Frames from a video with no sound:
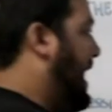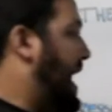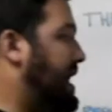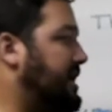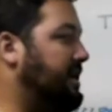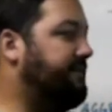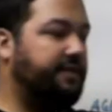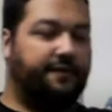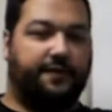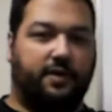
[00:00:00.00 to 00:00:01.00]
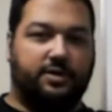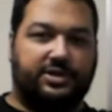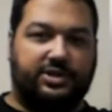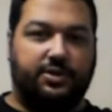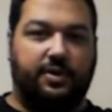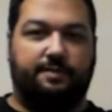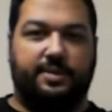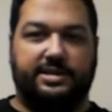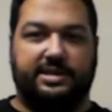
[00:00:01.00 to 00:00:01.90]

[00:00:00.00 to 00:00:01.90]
And if the first two have been